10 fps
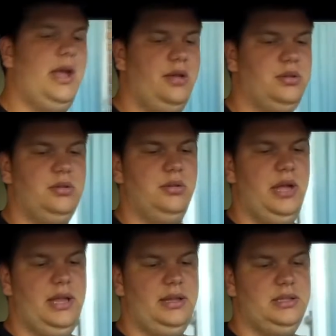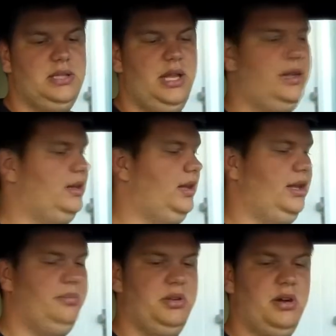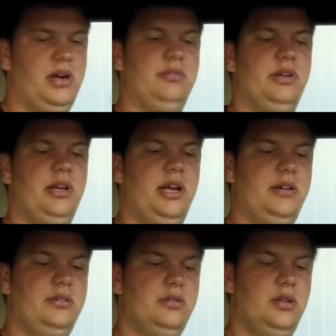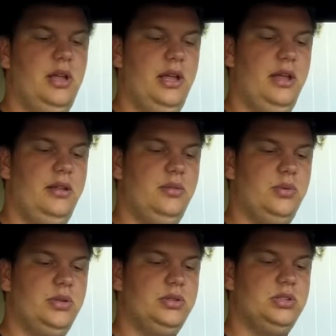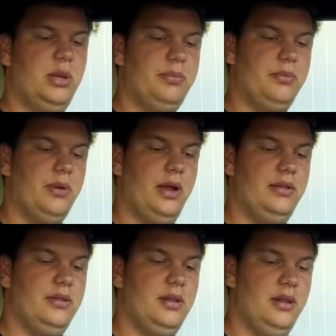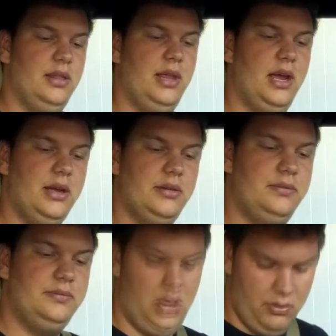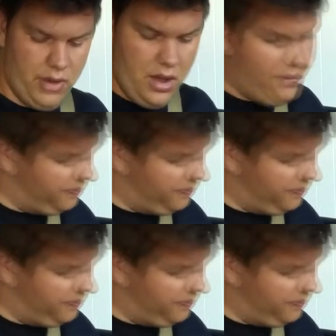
out to do that. It's a little bit hard right now, and we'll stop right there. Here we go.